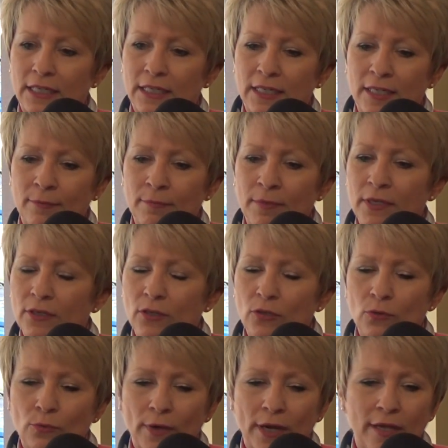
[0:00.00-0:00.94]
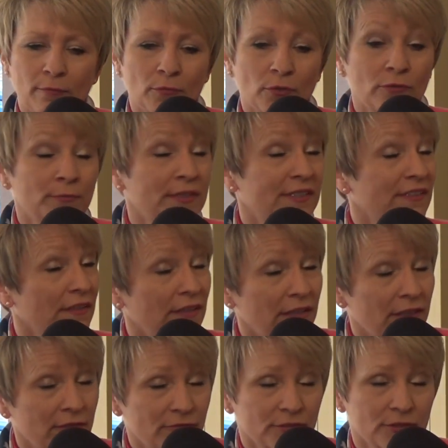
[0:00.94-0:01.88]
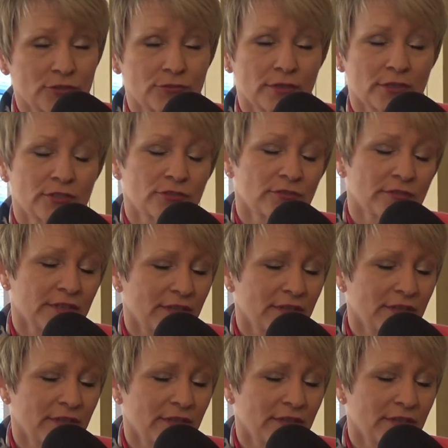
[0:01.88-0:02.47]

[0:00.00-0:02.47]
Um, great movements on infrastructure,